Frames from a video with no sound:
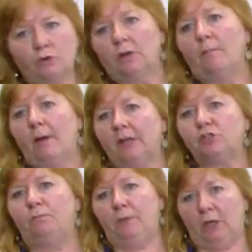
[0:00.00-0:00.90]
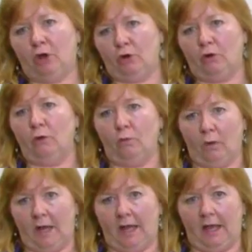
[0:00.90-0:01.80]
in a much bigger
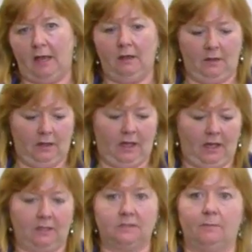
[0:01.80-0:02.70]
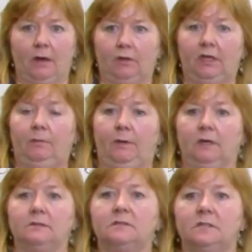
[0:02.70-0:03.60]
way, and it's about keeping
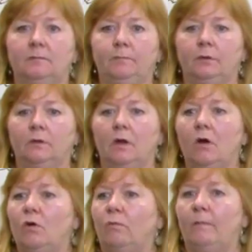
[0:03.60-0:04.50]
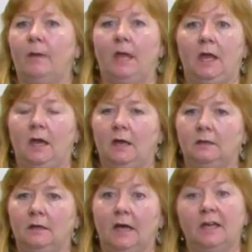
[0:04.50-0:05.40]
it simple. Oh
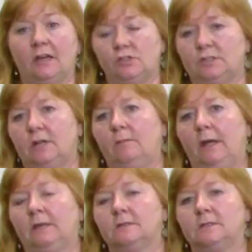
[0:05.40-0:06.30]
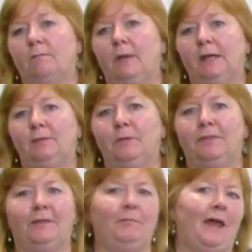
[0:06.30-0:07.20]
man, I actually started making some money, but
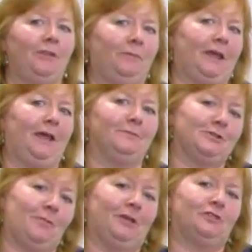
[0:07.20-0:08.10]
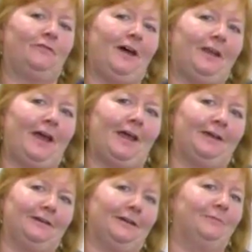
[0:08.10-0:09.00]
then math became so much fun, I
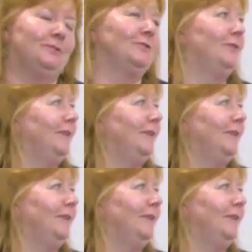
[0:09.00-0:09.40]
ended up doing